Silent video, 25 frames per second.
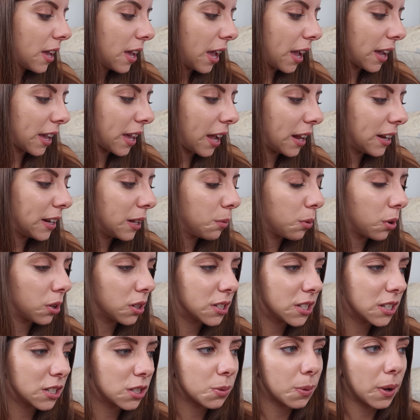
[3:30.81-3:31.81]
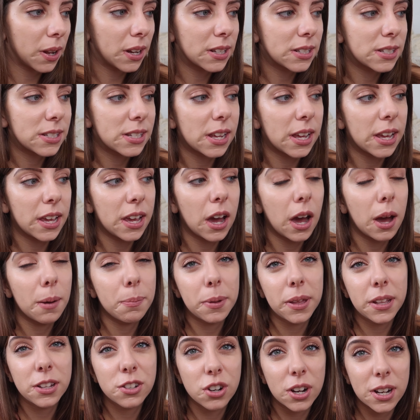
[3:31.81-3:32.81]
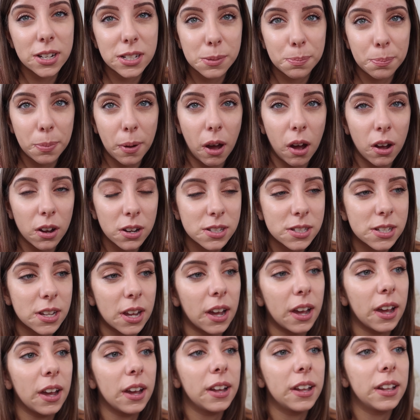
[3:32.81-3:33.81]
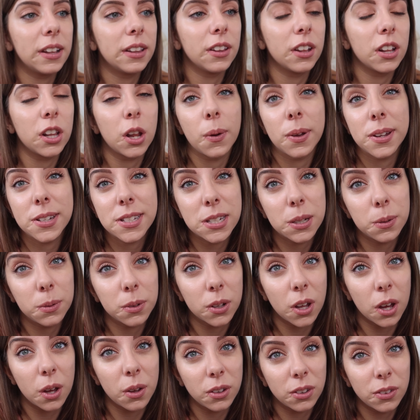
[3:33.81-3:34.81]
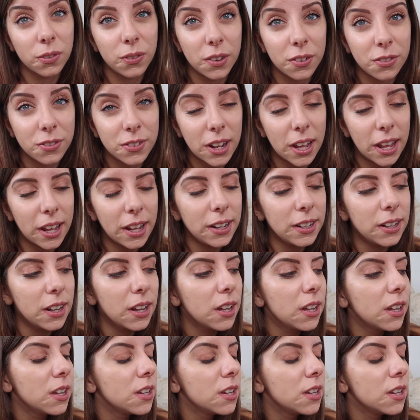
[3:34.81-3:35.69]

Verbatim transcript: Again, he wanted 20. Hubby tried to barter and the lowest he would go is 15.